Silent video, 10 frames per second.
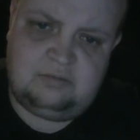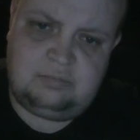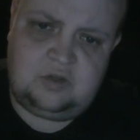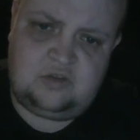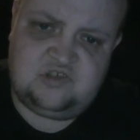
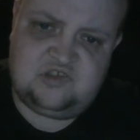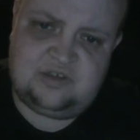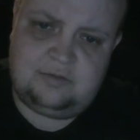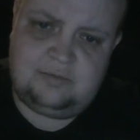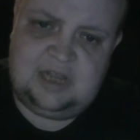but
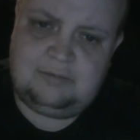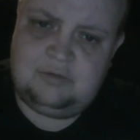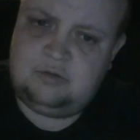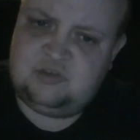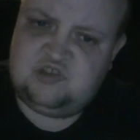we have
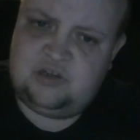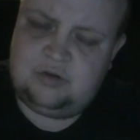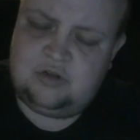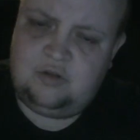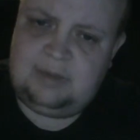another 2 to
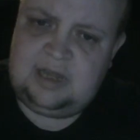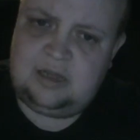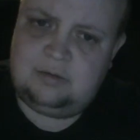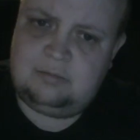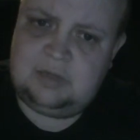cover,
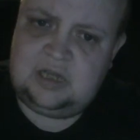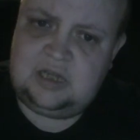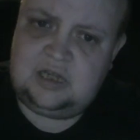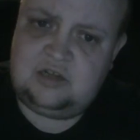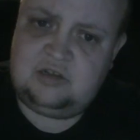
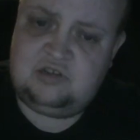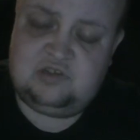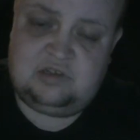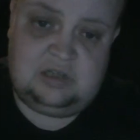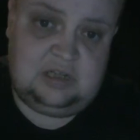and
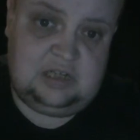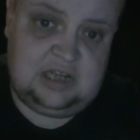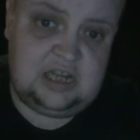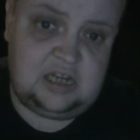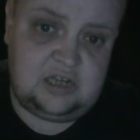
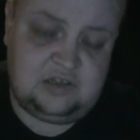indeed